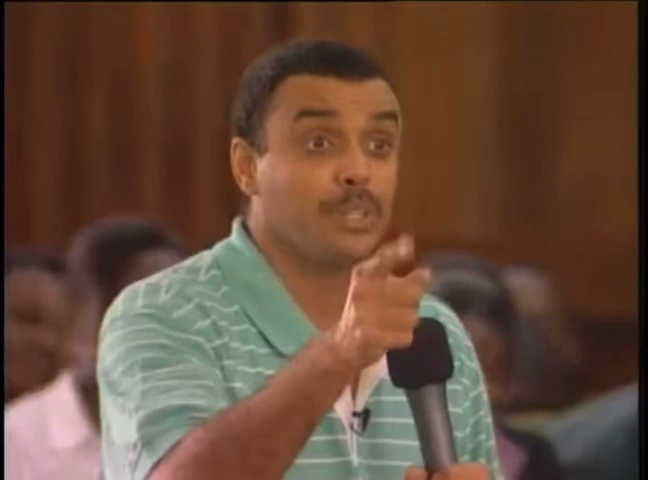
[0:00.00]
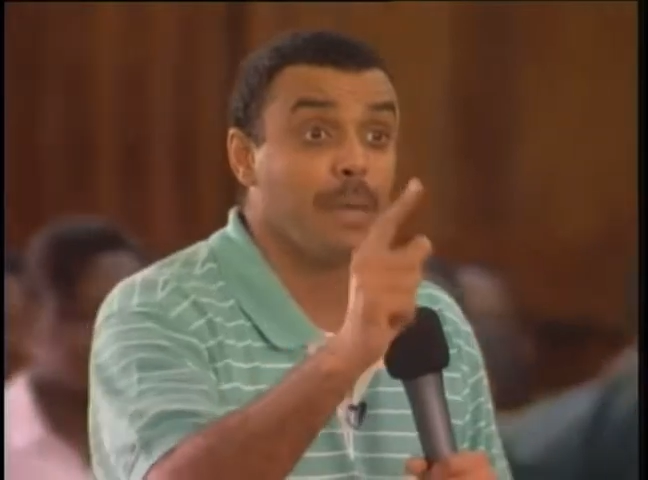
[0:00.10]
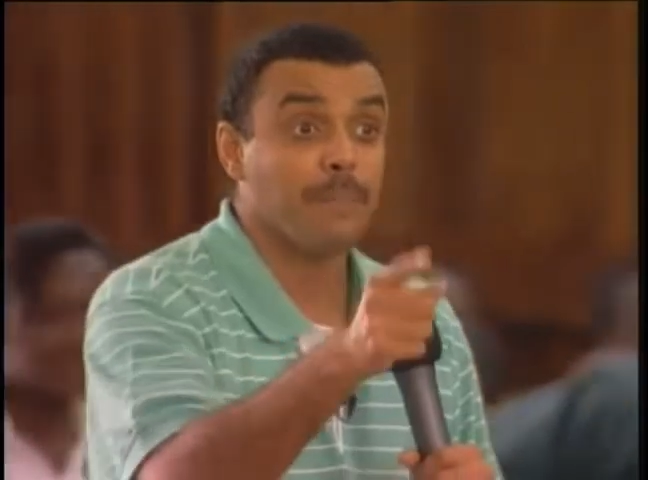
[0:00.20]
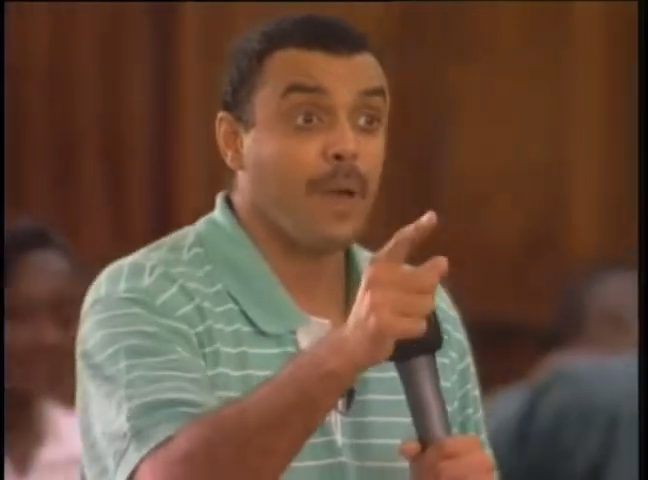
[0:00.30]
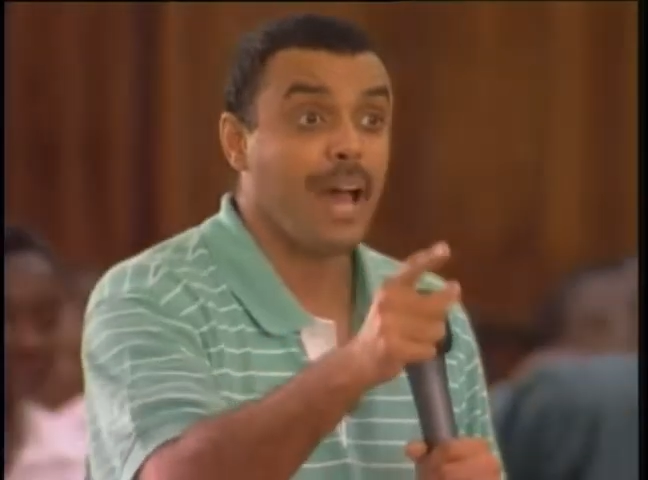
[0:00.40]
to
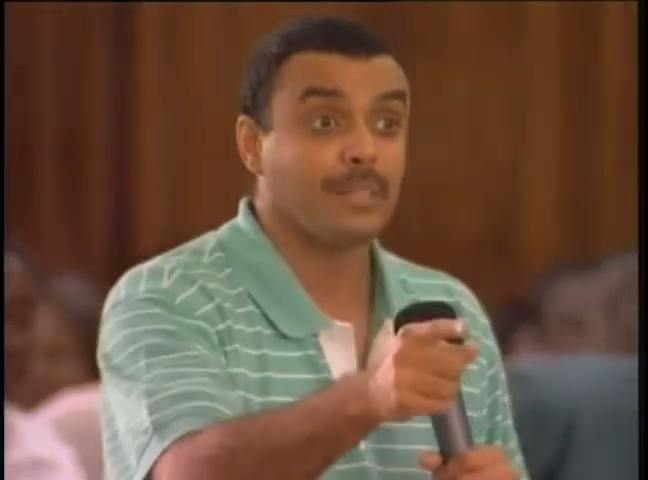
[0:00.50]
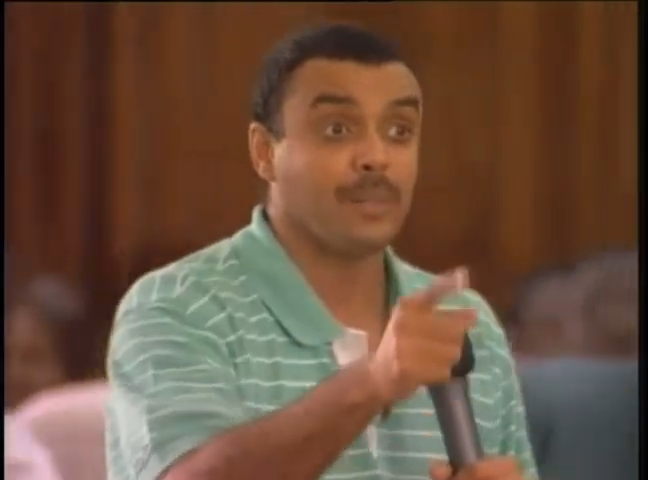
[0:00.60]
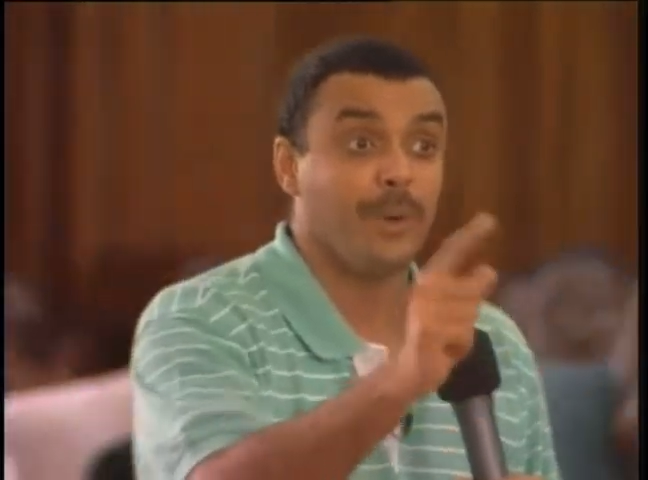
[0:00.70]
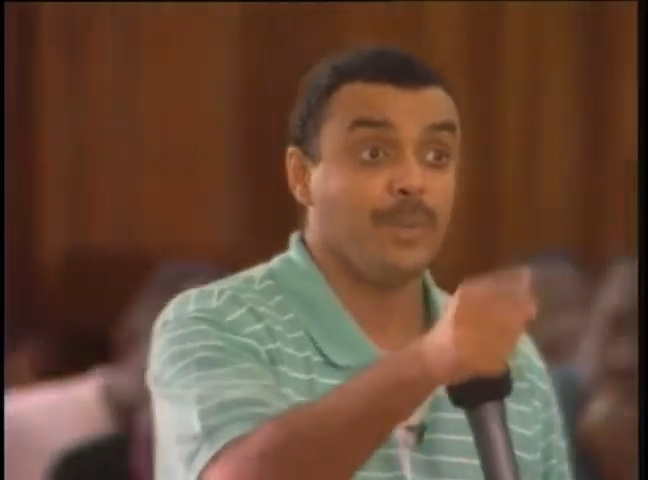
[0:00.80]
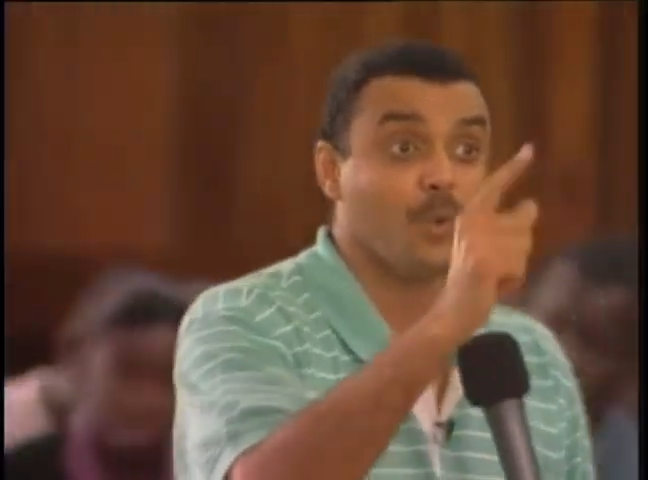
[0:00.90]
keep your heart,
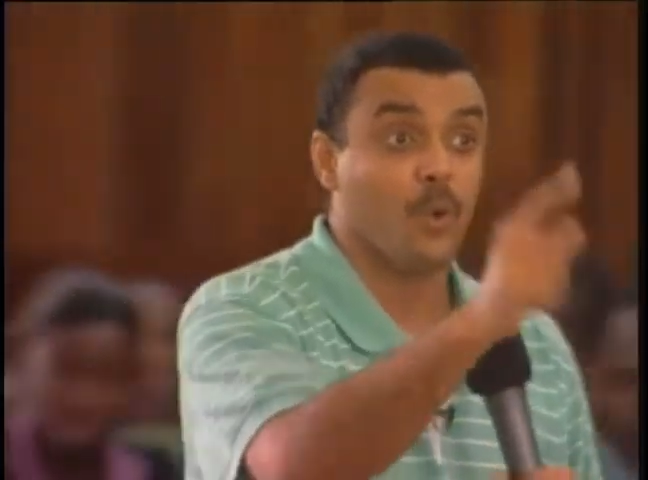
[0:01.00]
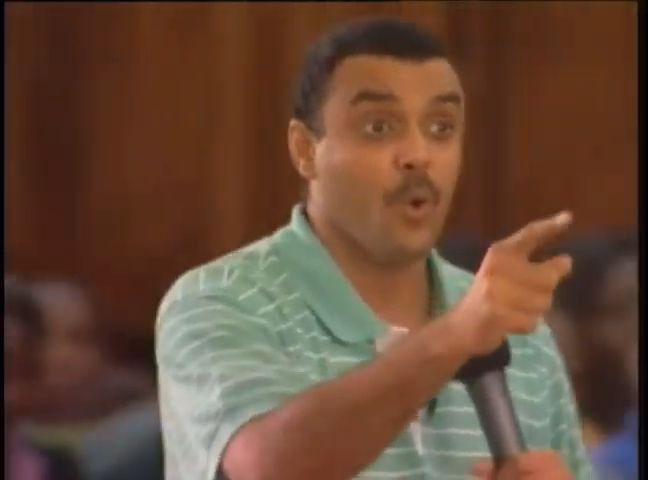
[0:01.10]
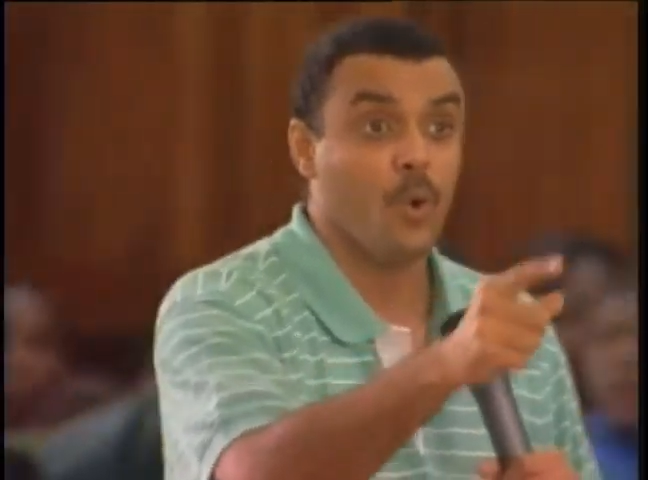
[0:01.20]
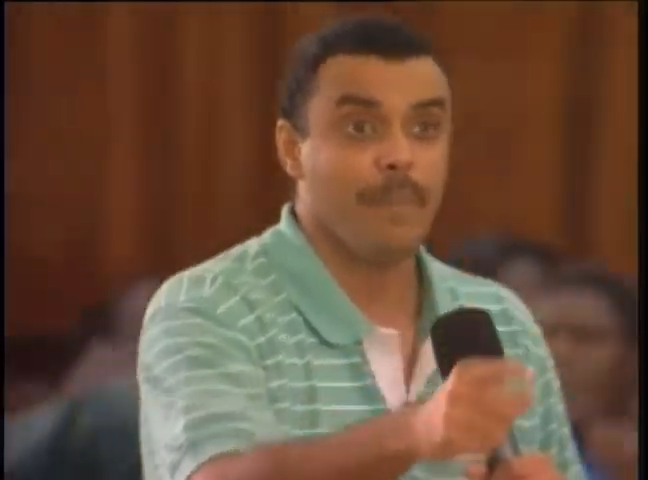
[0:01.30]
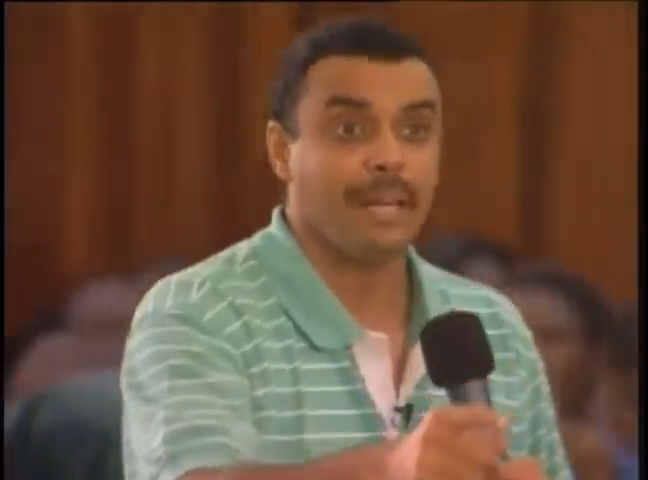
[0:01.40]
when you go
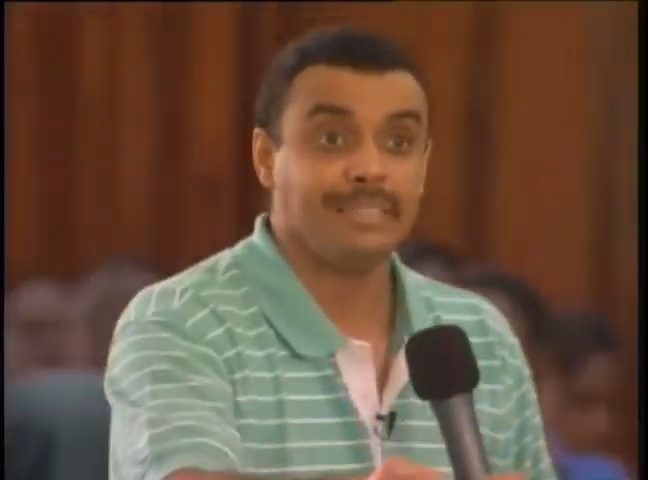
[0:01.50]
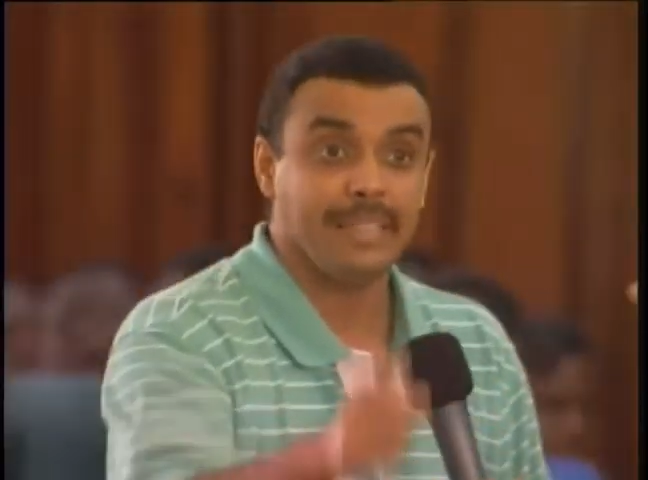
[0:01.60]
home,